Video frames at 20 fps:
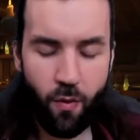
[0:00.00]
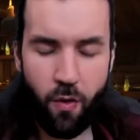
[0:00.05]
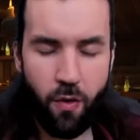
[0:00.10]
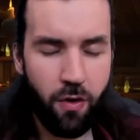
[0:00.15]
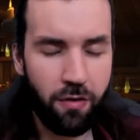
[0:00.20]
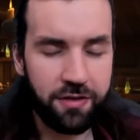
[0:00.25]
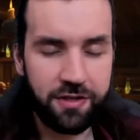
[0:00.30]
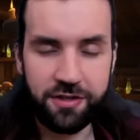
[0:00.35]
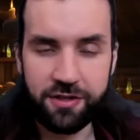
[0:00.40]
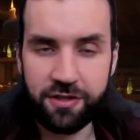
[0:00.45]

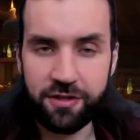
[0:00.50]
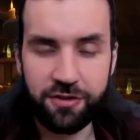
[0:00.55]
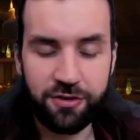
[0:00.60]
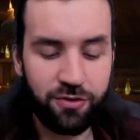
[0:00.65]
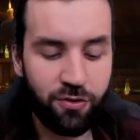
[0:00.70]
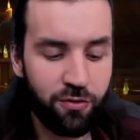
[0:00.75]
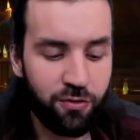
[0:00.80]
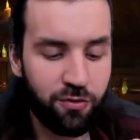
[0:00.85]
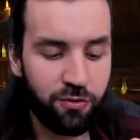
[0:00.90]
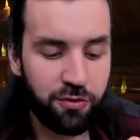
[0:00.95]
Oh, this is
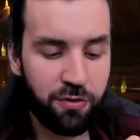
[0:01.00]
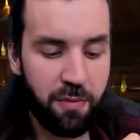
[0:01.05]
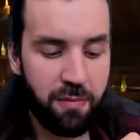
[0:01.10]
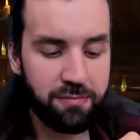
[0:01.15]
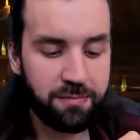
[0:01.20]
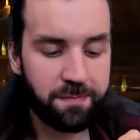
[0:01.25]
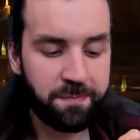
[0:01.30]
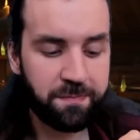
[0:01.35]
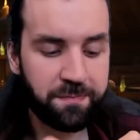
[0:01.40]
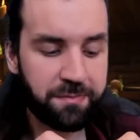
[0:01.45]
so good.
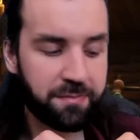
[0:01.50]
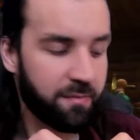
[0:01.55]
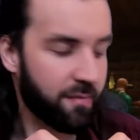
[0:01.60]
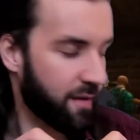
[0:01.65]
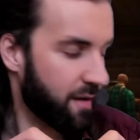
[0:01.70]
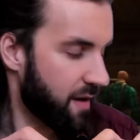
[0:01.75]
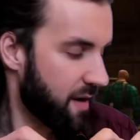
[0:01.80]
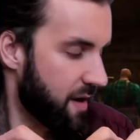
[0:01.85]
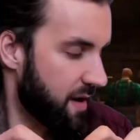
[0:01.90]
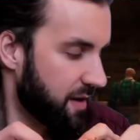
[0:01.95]

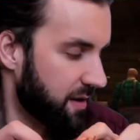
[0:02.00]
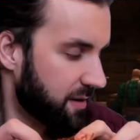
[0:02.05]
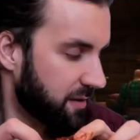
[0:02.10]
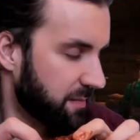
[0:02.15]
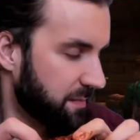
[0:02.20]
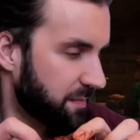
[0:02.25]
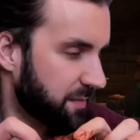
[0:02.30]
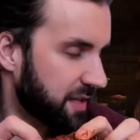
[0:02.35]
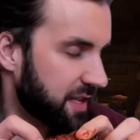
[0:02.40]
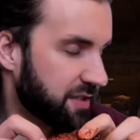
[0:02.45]

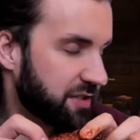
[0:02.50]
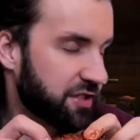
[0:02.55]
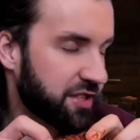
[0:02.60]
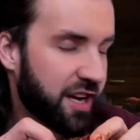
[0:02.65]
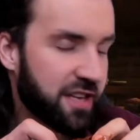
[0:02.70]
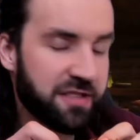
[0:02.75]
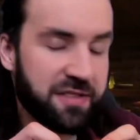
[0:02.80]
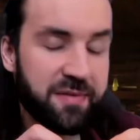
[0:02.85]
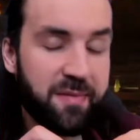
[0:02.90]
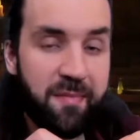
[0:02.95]
It's
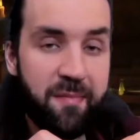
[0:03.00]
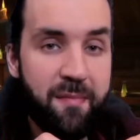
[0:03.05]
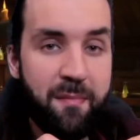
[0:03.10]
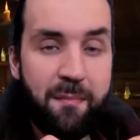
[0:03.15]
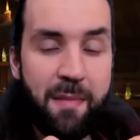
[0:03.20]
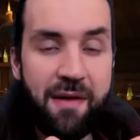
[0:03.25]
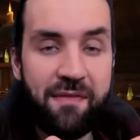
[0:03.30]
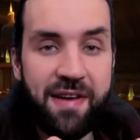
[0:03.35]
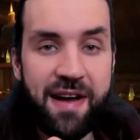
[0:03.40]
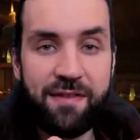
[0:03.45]
just
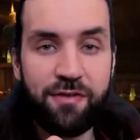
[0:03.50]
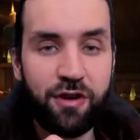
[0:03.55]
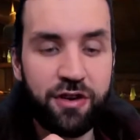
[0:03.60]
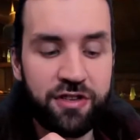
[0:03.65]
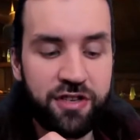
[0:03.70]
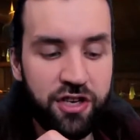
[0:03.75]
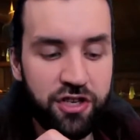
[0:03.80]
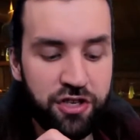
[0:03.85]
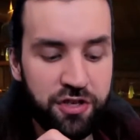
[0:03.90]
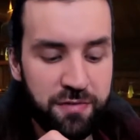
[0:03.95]
my
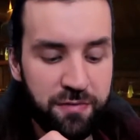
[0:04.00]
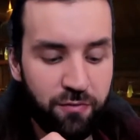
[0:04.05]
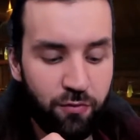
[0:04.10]
favorite dish,